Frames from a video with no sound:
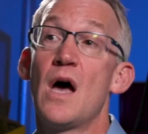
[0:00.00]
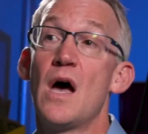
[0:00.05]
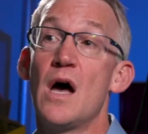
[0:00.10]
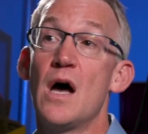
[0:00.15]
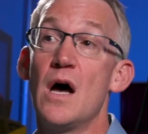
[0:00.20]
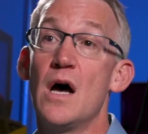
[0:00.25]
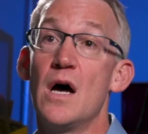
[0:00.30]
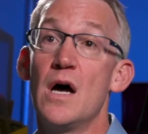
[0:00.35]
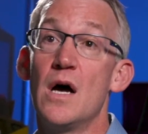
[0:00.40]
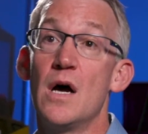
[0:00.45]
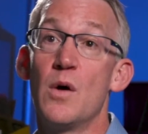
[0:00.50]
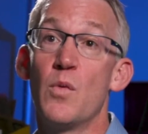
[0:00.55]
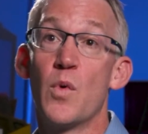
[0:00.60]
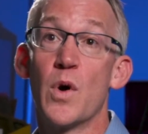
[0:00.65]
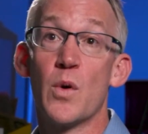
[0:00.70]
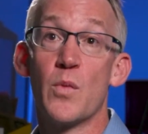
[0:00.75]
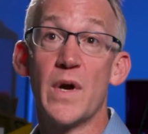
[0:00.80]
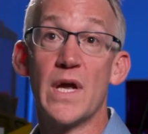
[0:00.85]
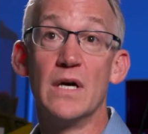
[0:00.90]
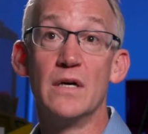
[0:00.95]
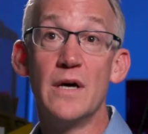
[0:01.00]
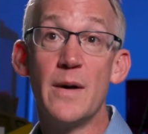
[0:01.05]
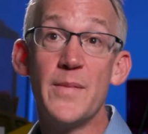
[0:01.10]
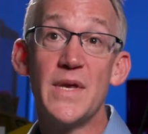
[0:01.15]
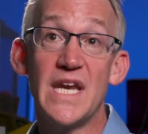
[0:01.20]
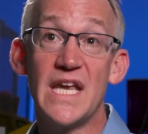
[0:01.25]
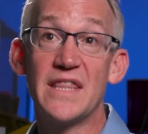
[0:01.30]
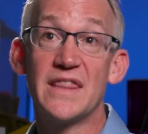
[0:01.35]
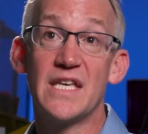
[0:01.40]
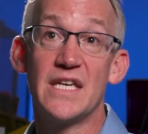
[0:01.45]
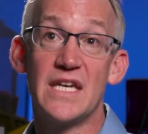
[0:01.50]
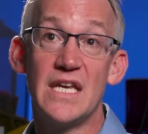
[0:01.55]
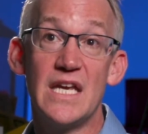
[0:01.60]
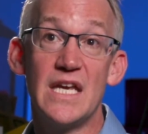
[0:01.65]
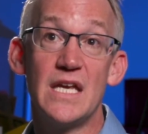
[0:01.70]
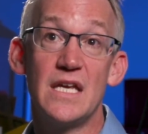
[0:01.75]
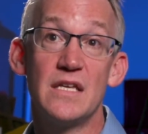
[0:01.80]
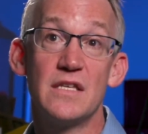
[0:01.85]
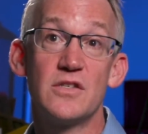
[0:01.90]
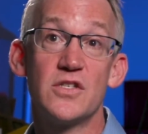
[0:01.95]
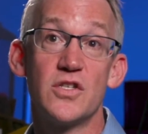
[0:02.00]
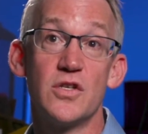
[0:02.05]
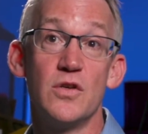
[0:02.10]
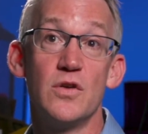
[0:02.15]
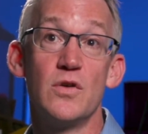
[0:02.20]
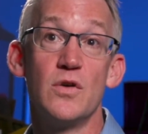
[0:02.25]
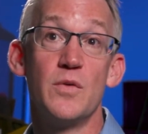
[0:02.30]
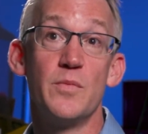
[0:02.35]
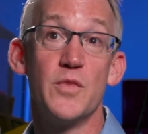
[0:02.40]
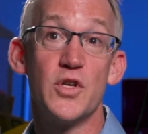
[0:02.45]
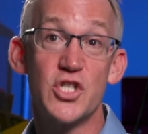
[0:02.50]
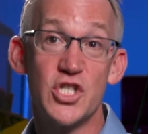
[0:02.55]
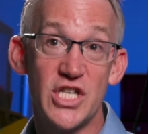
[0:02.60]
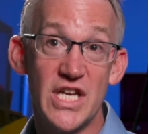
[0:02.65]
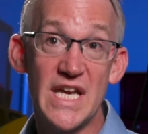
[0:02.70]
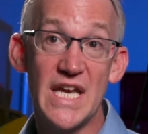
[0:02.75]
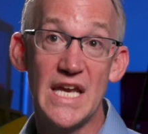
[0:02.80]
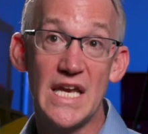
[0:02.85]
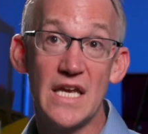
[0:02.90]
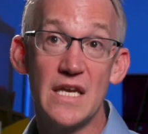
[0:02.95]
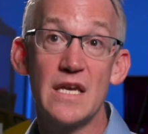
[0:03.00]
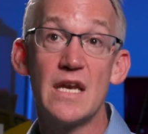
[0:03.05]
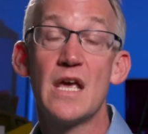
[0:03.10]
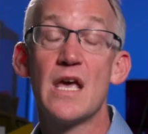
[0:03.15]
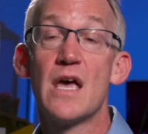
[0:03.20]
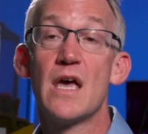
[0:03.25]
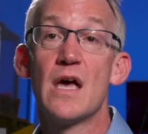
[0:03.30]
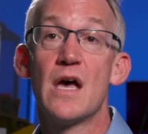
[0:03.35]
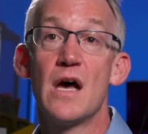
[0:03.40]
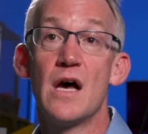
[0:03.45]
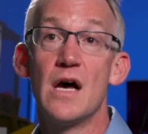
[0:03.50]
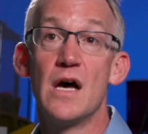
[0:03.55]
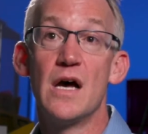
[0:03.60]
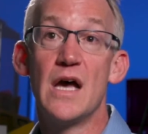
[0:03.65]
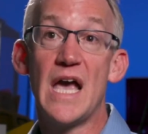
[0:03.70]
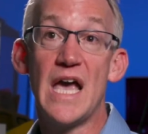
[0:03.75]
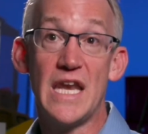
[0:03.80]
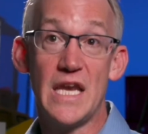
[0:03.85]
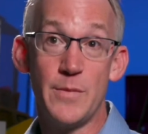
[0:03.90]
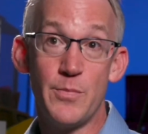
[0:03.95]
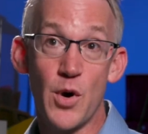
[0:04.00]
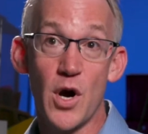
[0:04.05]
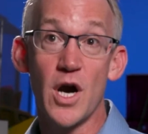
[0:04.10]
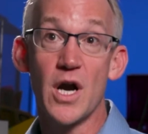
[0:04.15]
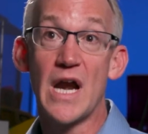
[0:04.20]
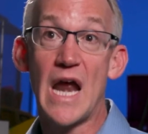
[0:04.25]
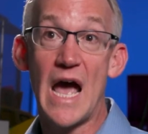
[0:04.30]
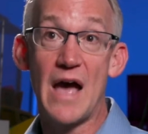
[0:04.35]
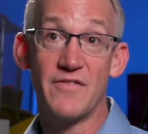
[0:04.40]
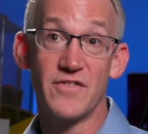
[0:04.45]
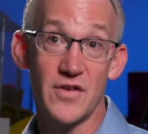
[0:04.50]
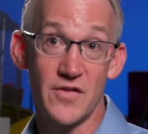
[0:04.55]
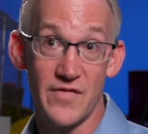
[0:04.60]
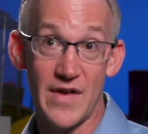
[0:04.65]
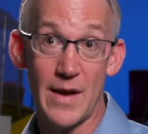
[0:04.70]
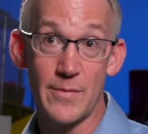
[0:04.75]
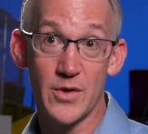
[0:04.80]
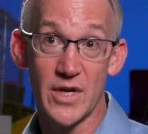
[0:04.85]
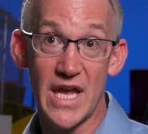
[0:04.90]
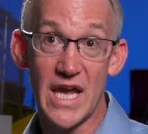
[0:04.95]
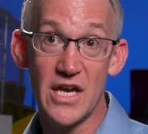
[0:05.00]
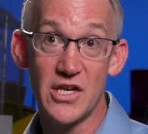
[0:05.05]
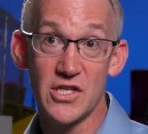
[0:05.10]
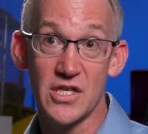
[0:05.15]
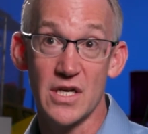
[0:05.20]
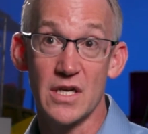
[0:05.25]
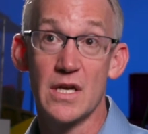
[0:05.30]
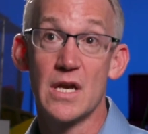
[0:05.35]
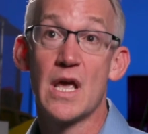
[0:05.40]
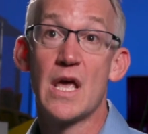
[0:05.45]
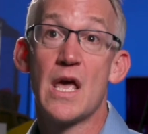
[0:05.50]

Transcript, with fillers: uh, where we eliminate the need to machine uh, any part after fabrication.